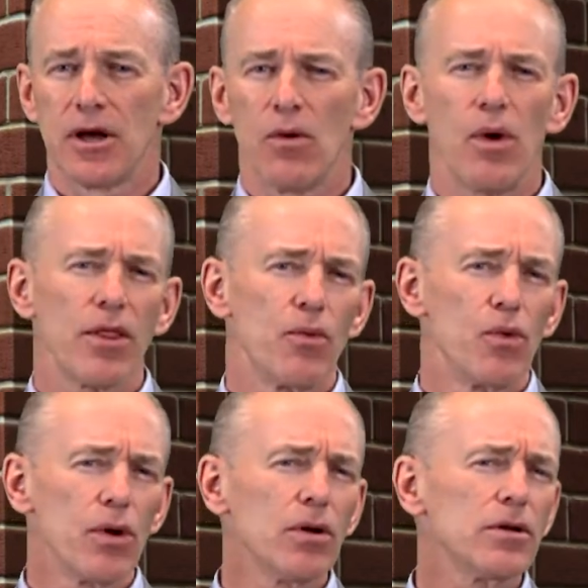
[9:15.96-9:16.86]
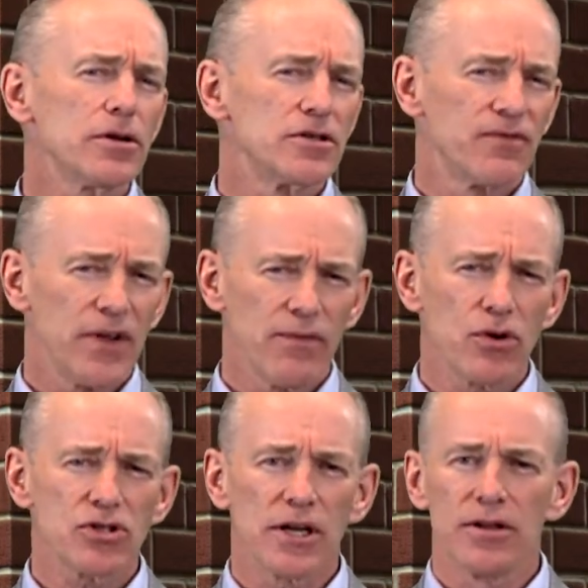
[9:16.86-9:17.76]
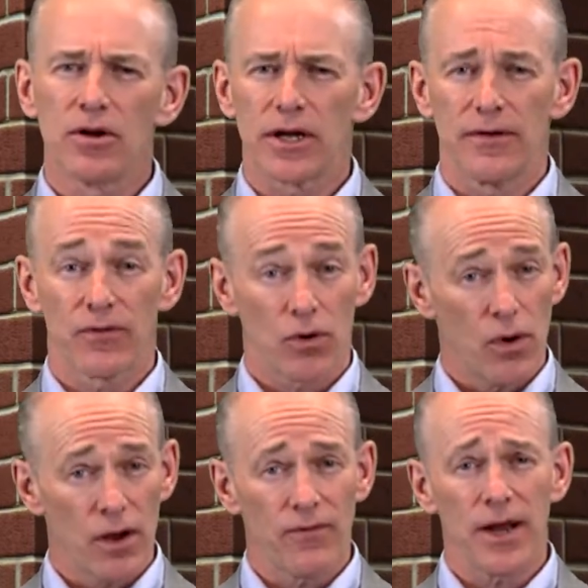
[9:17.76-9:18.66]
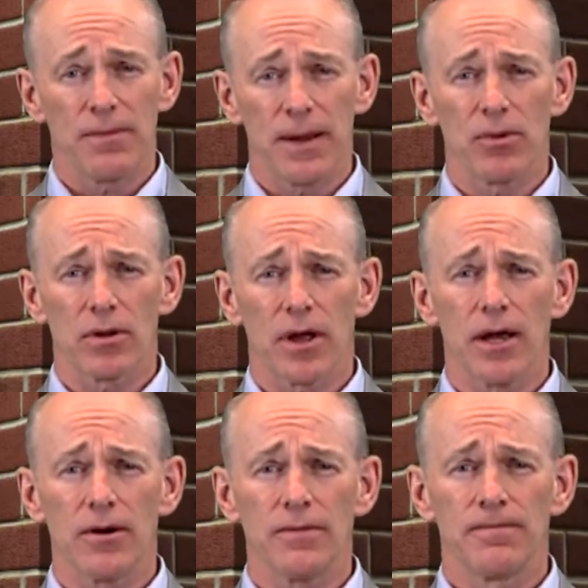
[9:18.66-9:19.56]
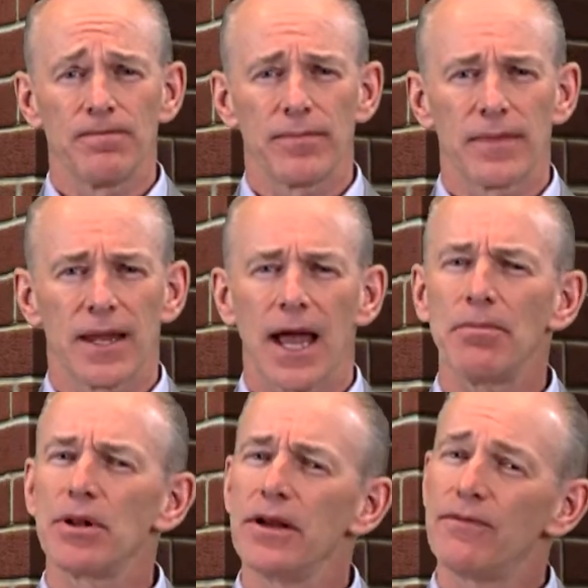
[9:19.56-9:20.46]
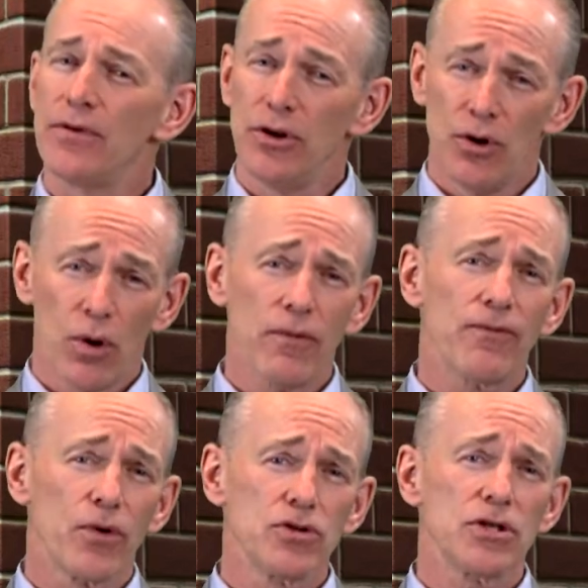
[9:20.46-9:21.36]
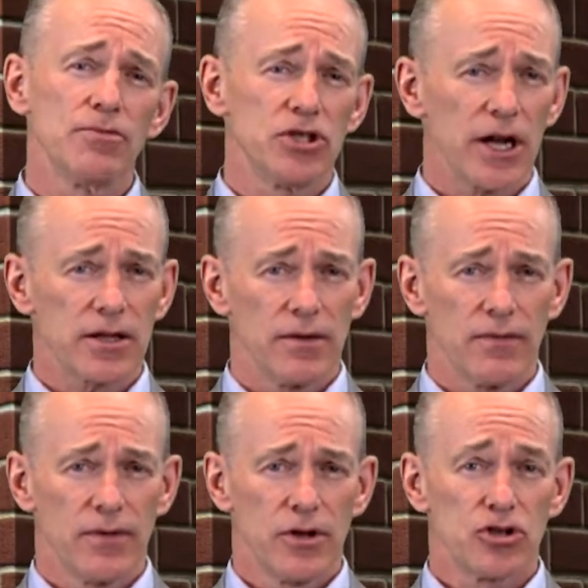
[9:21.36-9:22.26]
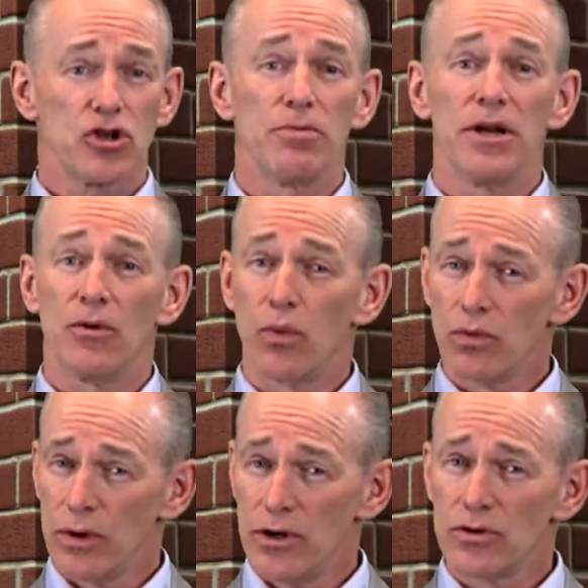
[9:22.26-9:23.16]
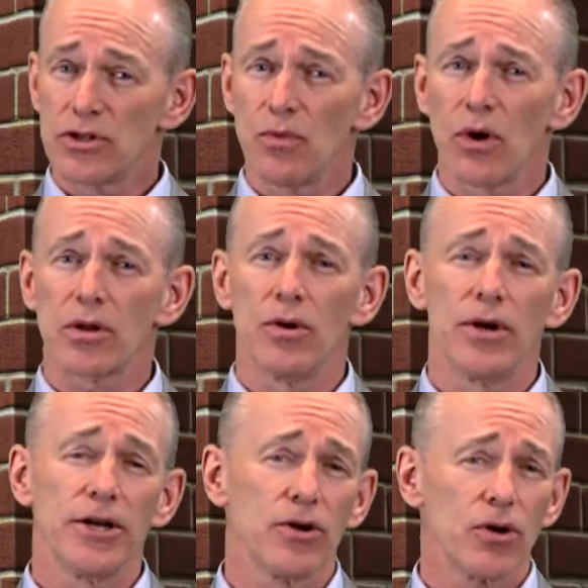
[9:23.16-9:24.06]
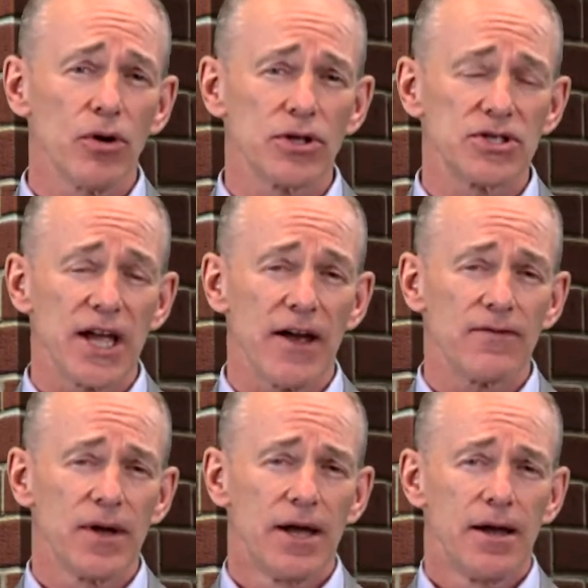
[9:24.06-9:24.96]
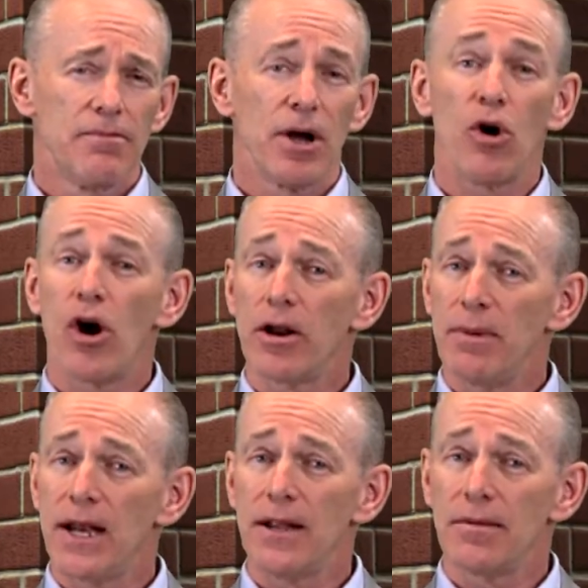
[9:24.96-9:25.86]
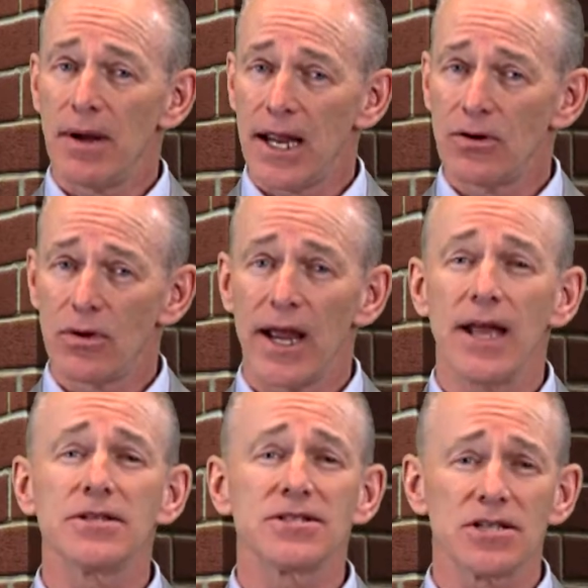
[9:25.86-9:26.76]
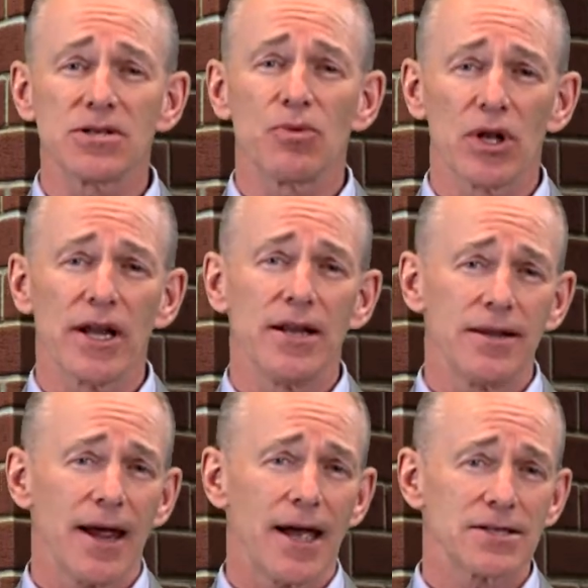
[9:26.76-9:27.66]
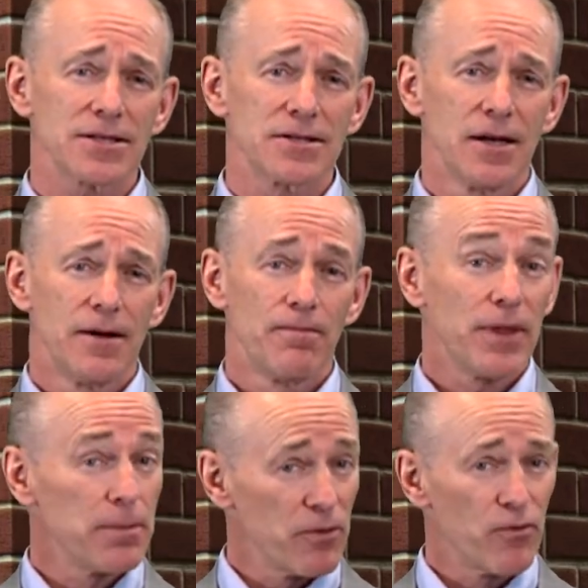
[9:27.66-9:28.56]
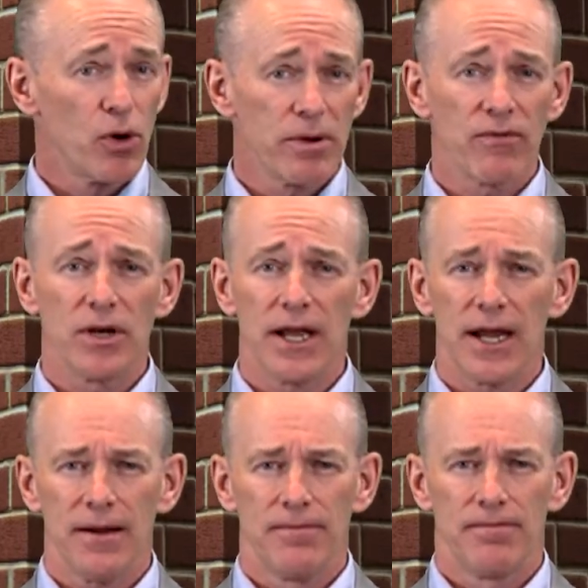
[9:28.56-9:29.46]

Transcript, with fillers: while the world is feverishly looking for qualified people to hire, I believe your first objective should be to reduce the workload on your current staff by automating the manual and system-related tasks they perform every day.